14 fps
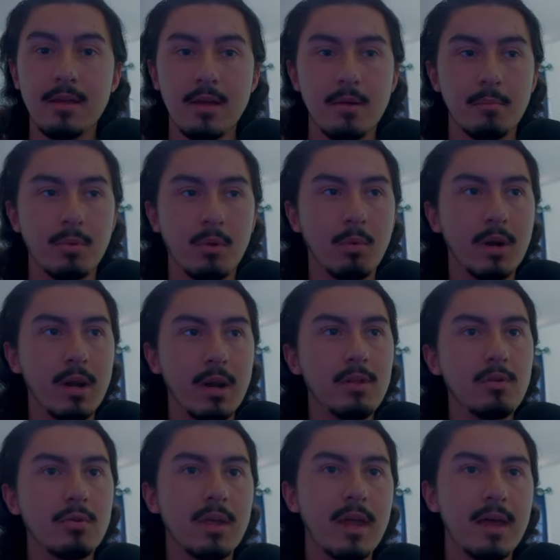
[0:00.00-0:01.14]
But whenever you
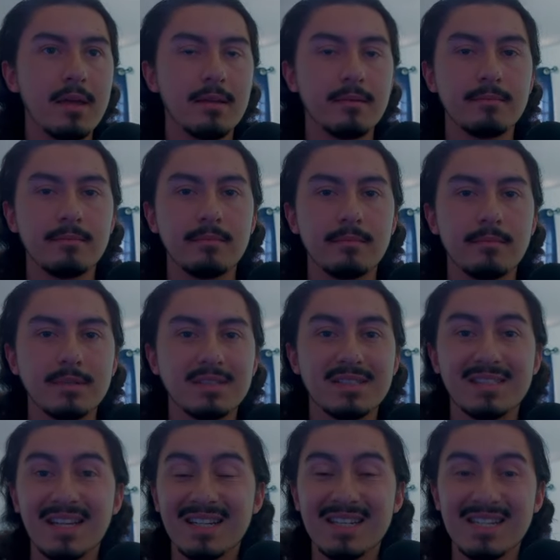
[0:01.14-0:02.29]
get
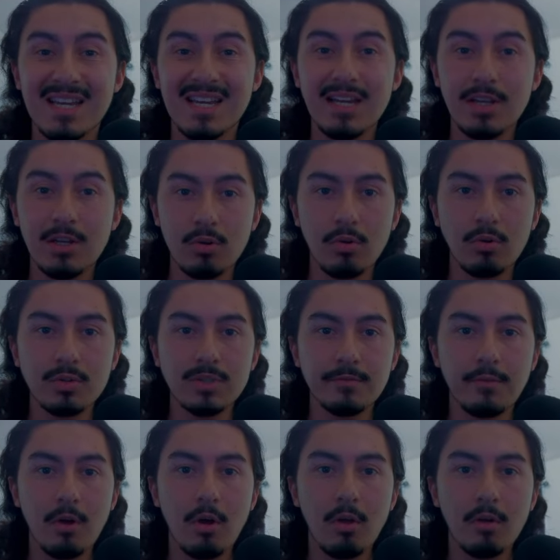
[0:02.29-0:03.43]
16-year-olds
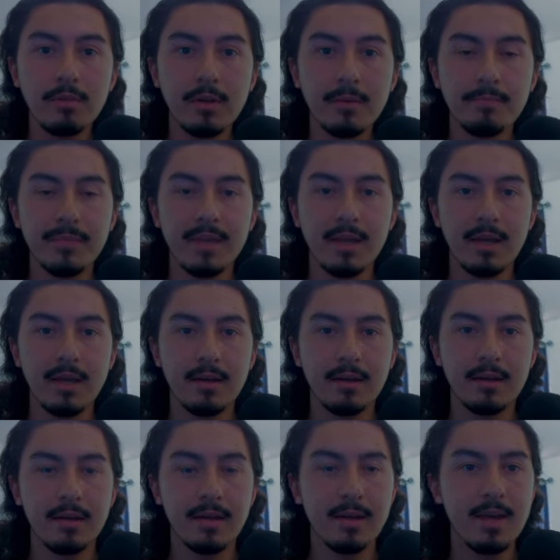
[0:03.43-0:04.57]
involved,
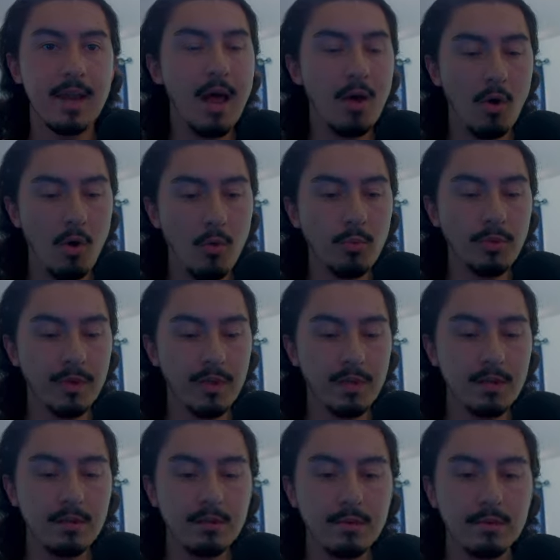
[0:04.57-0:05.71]
not
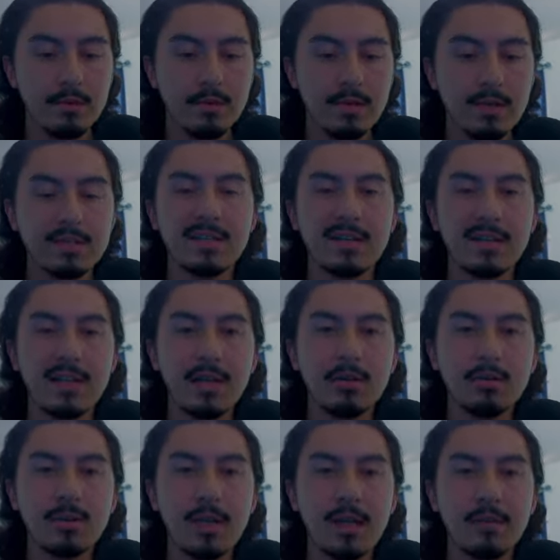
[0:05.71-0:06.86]
only is it illegal
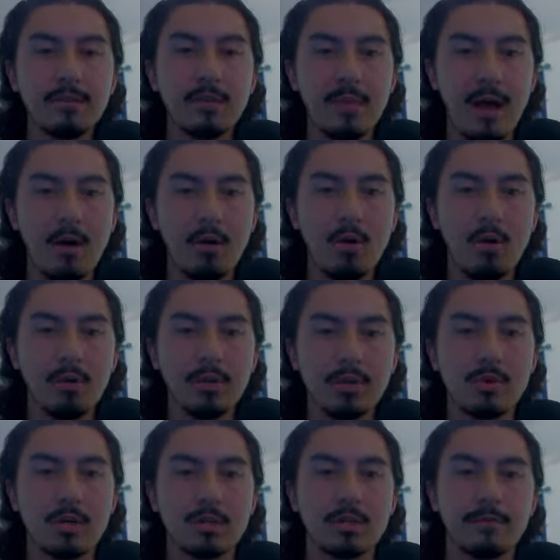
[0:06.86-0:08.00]
to give them the alcohol and the
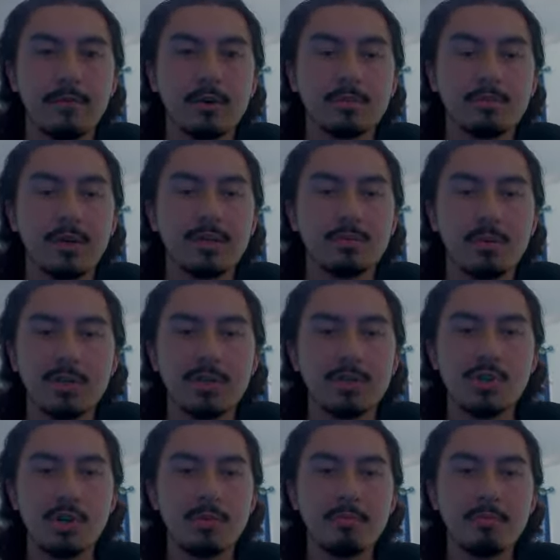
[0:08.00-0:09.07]
drugs in the first place, which you shouldn't be